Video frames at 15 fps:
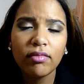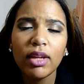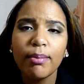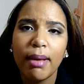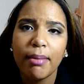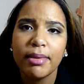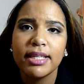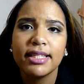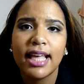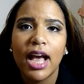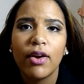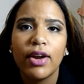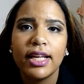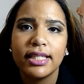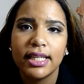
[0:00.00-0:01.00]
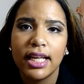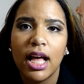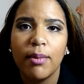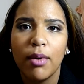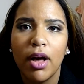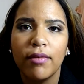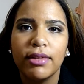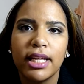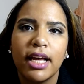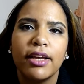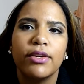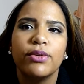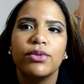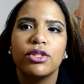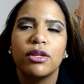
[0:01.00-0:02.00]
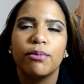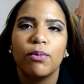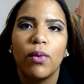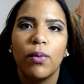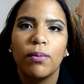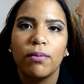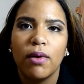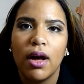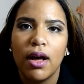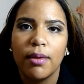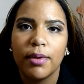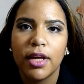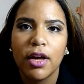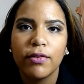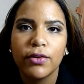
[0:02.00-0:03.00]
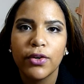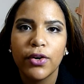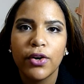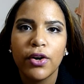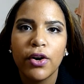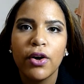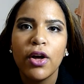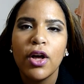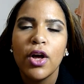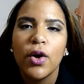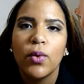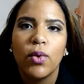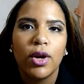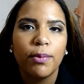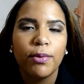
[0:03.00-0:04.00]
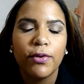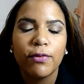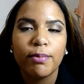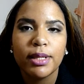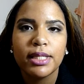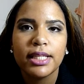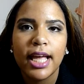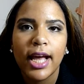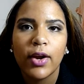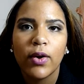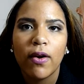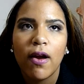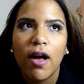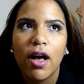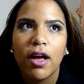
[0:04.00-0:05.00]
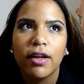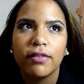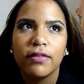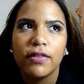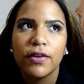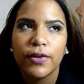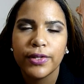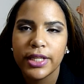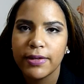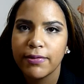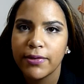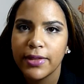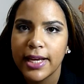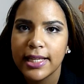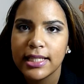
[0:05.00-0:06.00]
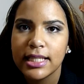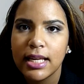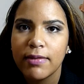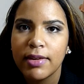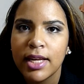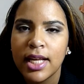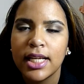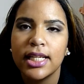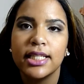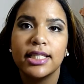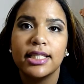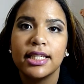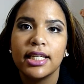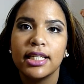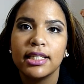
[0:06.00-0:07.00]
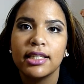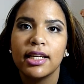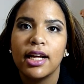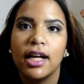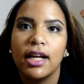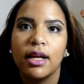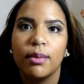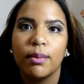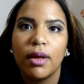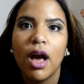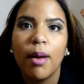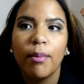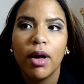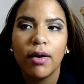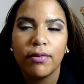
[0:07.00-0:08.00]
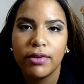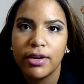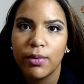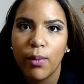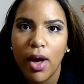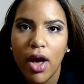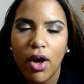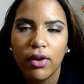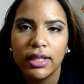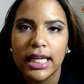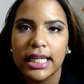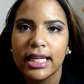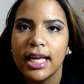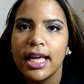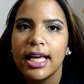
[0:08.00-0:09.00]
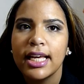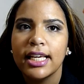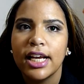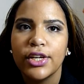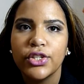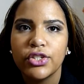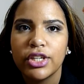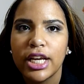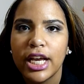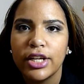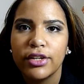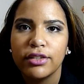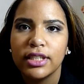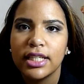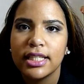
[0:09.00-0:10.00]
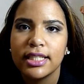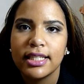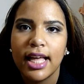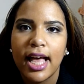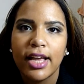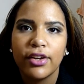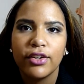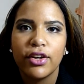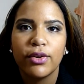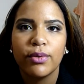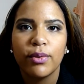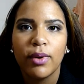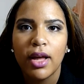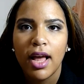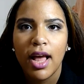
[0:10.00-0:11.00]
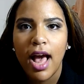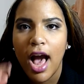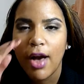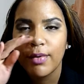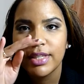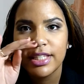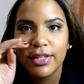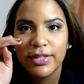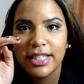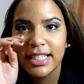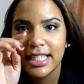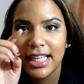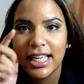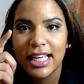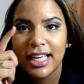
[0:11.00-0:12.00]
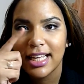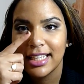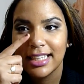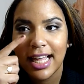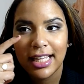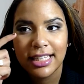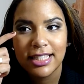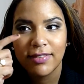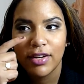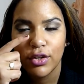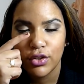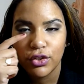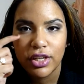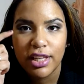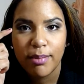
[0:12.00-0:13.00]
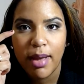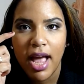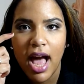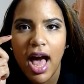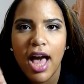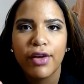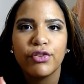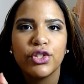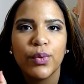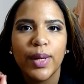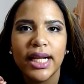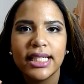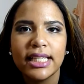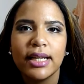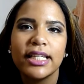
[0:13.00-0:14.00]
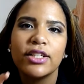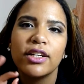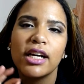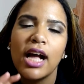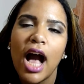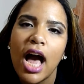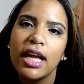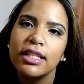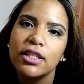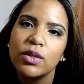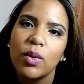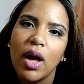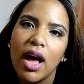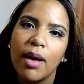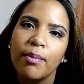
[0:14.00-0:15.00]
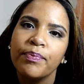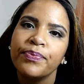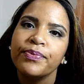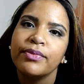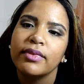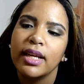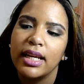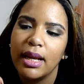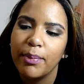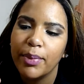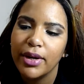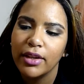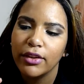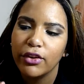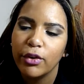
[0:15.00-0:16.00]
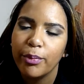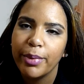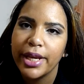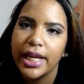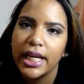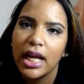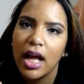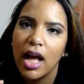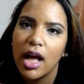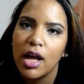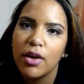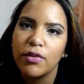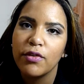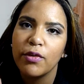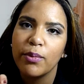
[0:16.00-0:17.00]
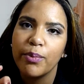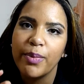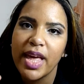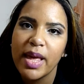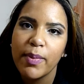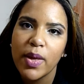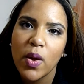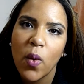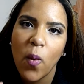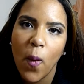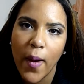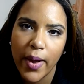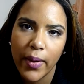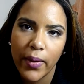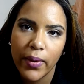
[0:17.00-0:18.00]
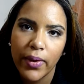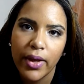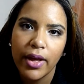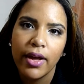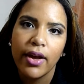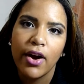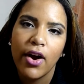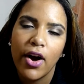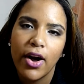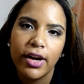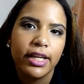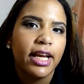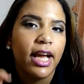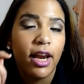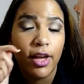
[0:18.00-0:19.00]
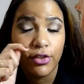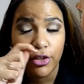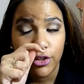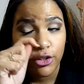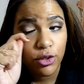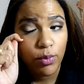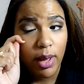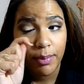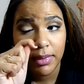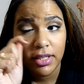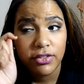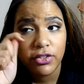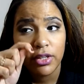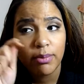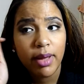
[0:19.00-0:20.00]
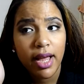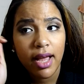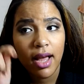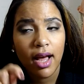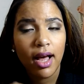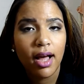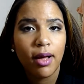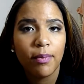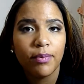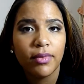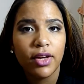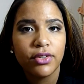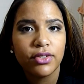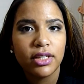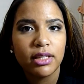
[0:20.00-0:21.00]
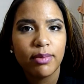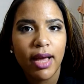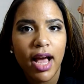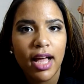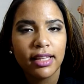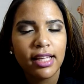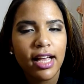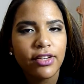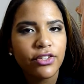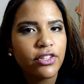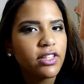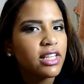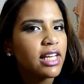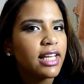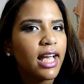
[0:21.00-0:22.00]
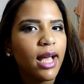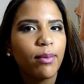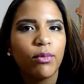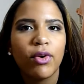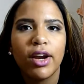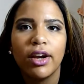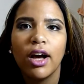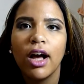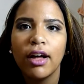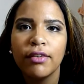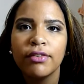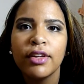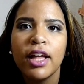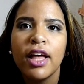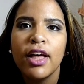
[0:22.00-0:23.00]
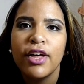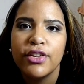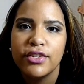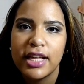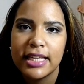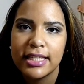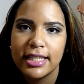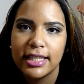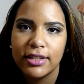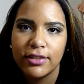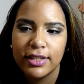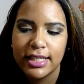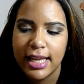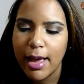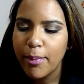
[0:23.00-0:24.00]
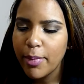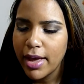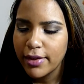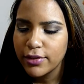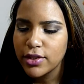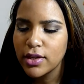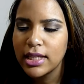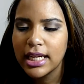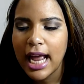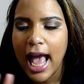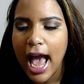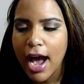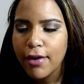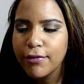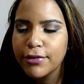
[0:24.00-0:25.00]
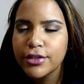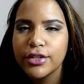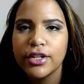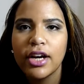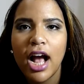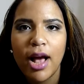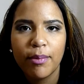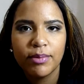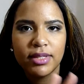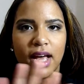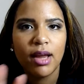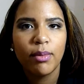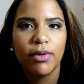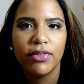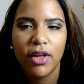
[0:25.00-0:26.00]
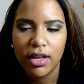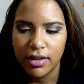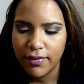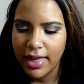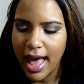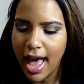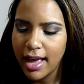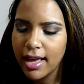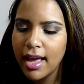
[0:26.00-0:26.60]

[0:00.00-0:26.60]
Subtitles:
my mascara hasn't come off, like I used a CoverGirl waterproof mascara on Thursday for Thanksgiving, and it didn't come off very well. Like yesterday I noticed that, you know, I was still seeing lots of it underneath my eyes. So what I did, I took a cotton swab and I put a little bit of baby oil on it, and I just swiped it underneath my eyelashes, and it came right off. So that's a little tip. And so then after I'm done with all of that,